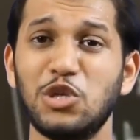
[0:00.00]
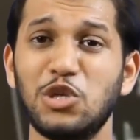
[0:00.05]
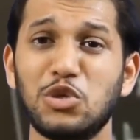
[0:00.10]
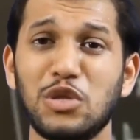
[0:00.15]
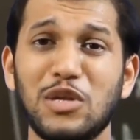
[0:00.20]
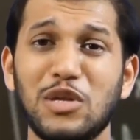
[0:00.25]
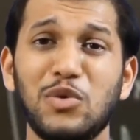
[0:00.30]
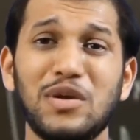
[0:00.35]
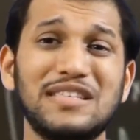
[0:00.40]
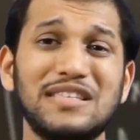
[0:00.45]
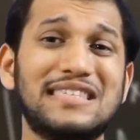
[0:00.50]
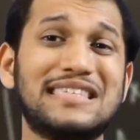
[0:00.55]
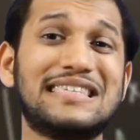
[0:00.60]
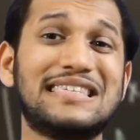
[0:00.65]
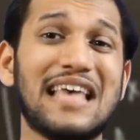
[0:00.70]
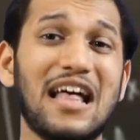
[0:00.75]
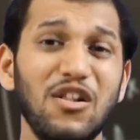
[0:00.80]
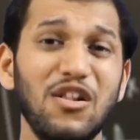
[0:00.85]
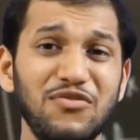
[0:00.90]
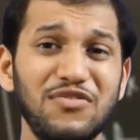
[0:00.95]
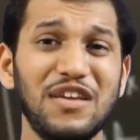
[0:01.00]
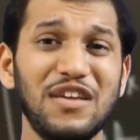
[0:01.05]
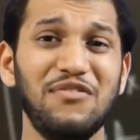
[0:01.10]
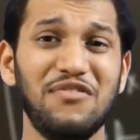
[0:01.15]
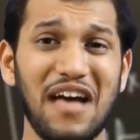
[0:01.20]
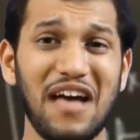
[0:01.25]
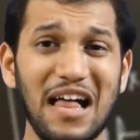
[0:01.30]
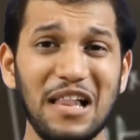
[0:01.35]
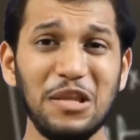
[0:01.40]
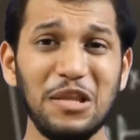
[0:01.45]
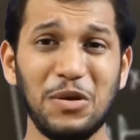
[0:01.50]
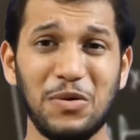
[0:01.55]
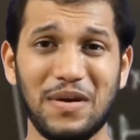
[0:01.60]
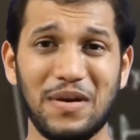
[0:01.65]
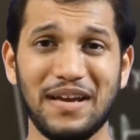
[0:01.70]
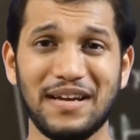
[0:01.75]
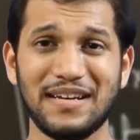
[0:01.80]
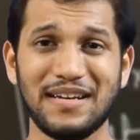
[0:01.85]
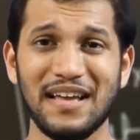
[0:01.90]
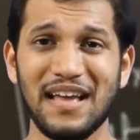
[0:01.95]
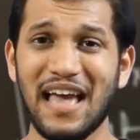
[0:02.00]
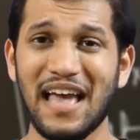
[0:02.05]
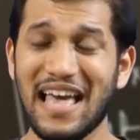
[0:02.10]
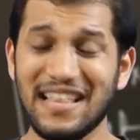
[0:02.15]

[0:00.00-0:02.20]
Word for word: so that you can self-evaluate